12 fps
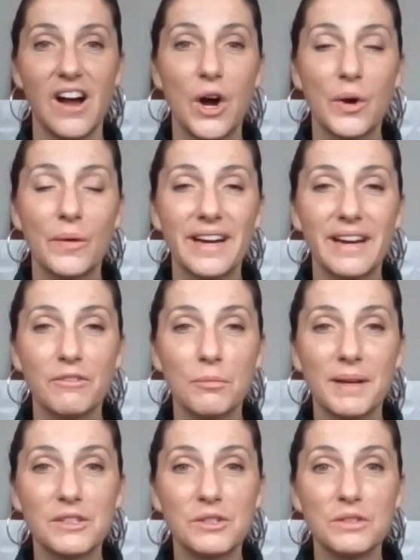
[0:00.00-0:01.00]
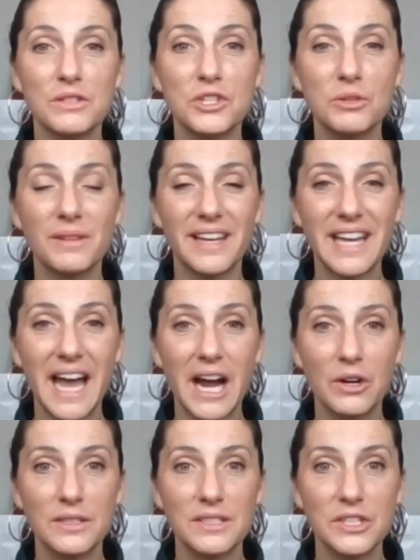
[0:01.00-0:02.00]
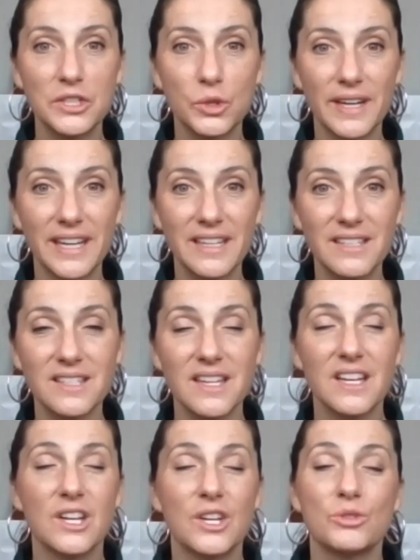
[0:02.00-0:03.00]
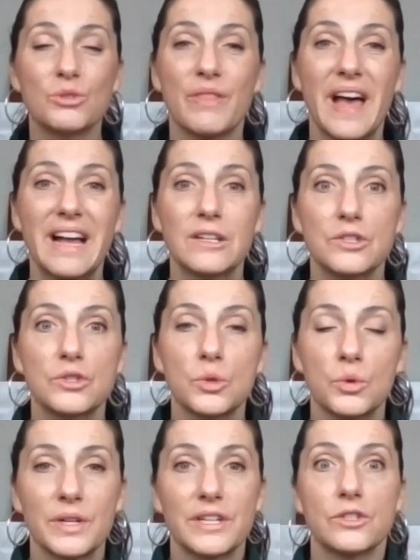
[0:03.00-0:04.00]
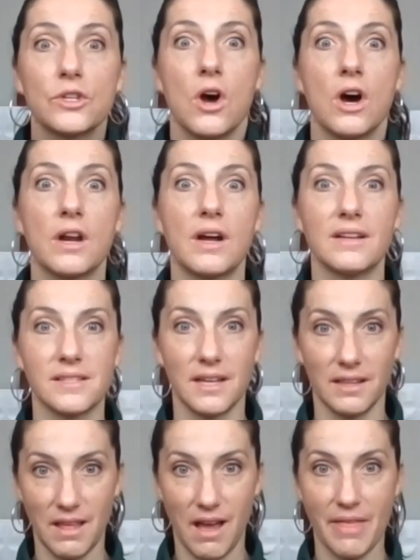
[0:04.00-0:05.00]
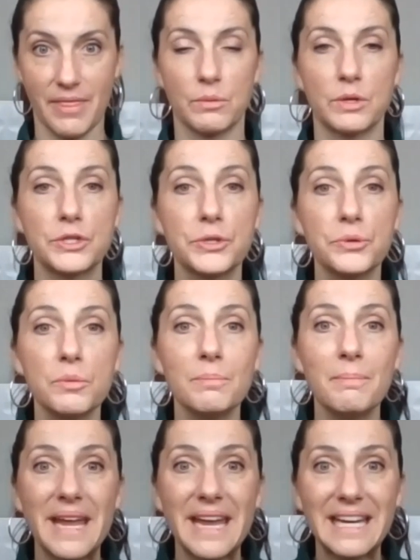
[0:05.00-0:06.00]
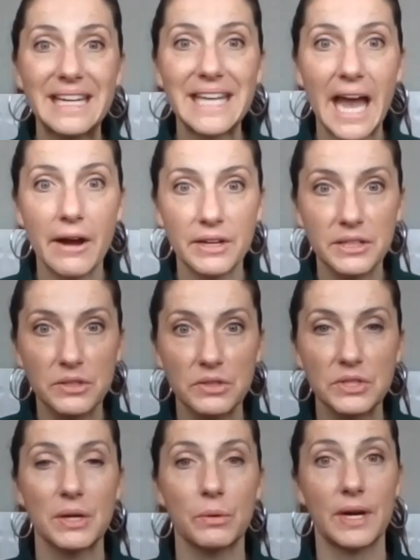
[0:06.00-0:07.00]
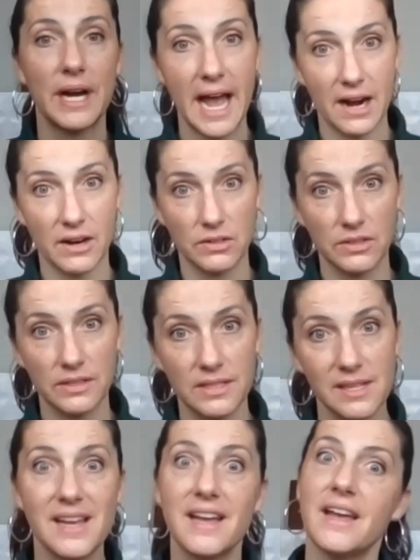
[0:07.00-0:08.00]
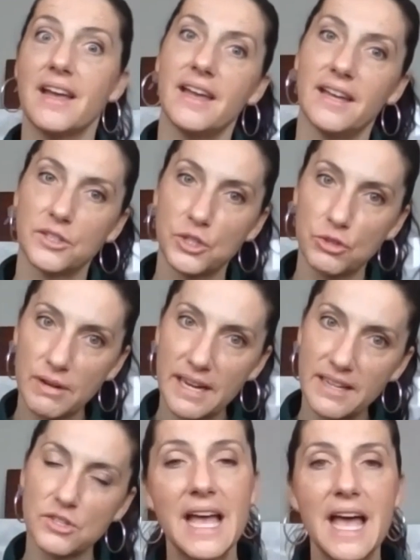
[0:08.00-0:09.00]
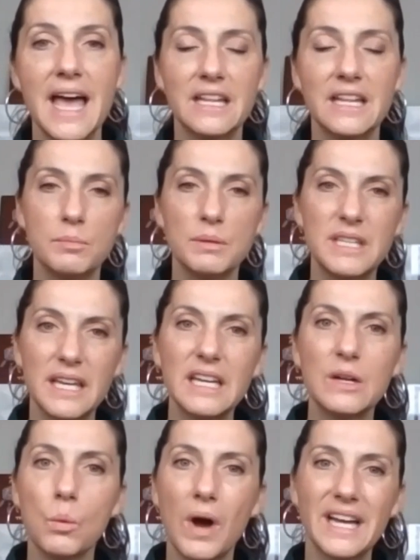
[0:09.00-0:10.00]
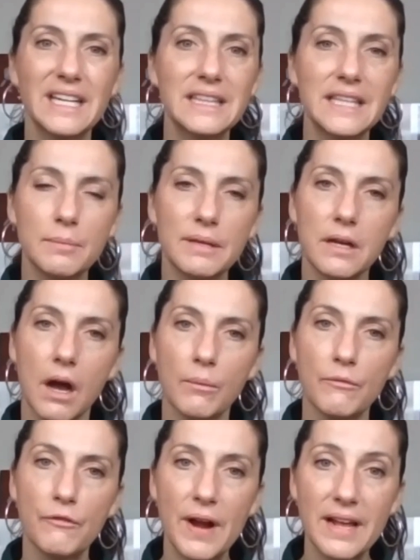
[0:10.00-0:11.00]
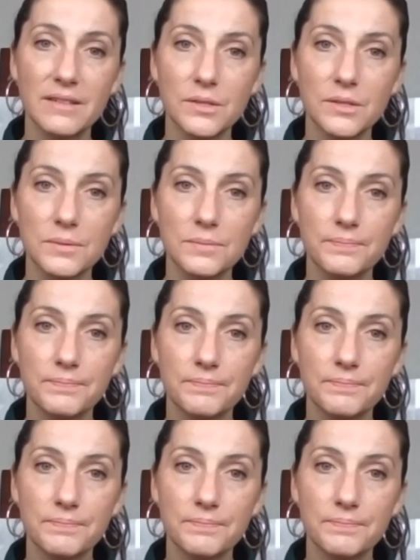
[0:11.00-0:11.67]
All right, everybody. So, did you like Harold and Grace? So, that story taught us a lot. There were two main characters they were Harold and Grace. And in the beginning, why did they become friends?